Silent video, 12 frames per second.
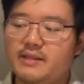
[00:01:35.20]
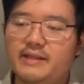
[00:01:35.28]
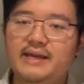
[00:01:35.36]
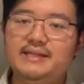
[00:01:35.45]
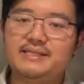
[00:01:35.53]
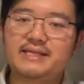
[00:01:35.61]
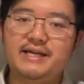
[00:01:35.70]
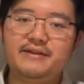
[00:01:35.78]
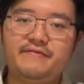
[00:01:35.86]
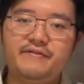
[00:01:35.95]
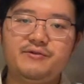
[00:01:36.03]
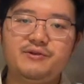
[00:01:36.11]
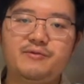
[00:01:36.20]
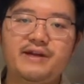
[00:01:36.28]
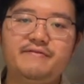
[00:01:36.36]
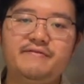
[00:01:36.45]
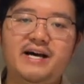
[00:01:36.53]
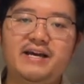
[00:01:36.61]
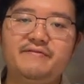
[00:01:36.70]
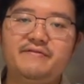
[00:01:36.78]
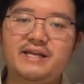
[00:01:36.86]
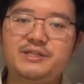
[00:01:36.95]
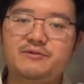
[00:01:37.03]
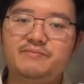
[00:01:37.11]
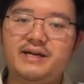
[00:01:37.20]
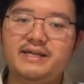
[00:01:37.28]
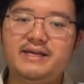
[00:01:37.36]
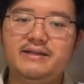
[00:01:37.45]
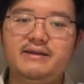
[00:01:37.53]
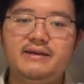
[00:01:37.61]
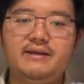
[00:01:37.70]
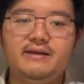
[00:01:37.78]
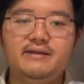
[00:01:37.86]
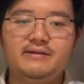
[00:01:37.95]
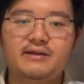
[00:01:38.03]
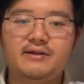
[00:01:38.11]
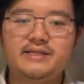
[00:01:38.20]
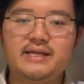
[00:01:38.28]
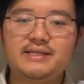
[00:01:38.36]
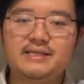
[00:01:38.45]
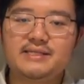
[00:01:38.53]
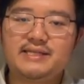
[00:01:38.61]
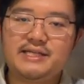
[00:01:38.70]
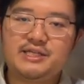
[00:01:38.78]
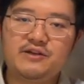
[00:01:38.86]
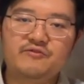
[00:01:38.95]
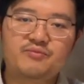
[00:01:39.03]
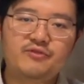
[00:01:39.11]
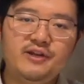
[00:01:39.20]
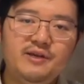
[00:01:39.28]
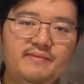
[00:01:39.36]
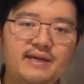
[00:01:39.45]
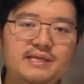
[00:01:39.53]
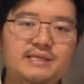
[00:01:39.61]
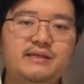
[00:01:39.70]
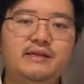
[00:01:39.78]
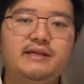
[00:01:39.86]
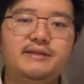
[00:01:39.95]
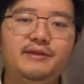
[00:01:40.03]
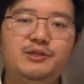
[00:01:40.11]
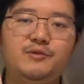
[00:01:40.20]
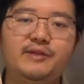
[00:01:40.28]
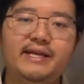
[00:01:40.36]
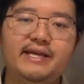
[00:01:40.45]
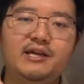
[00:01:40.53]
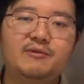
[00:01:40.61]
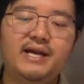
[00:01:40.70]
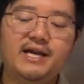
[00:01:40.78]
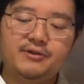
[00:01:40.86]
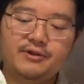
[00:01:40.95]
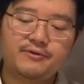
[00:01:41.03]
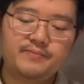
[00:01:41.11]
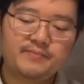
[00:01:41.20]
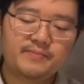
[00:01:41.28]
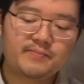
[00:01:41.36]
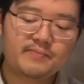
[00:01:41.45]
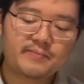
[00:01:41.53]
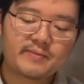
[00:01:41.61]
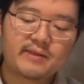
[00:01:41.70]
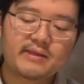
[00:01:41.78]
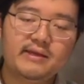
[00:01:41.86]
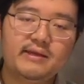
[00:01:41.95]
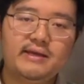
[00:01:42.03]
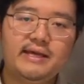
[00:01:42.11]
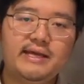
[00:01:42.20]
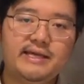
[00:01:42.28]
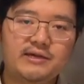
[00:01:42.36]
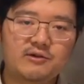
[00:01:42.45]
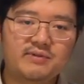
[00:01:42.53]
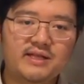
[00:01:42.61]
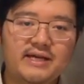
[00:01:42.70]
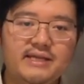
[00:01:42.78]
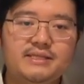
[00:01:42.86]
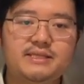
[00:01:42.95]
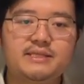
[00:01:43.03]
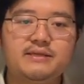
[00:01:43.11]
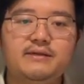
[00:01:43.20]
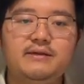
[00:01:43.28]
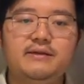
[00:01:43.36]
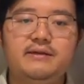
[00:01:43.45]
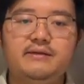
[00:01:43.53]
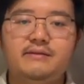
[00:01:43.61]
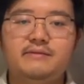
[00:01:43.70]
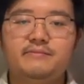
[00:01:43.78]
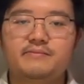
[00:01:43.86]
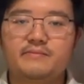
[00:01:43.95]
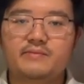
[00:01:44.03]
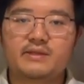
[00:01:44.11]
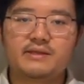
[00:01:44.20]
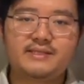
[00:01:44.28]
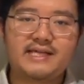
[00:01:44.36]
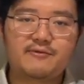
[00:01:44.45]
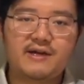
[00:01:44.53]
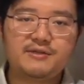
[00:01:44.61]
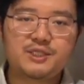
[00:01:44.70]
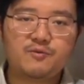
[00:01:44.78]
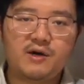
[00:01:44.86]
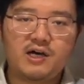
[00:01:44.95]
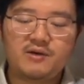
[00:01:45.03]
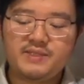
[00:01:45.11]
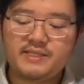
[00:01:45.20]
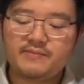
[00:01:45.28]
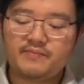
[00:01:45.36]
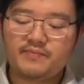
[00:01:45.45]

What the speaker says: Inside the food-grade 5-liter bucket contains a sachet of pre-mixed nutrient agar powder, agar plates, sterile swabs,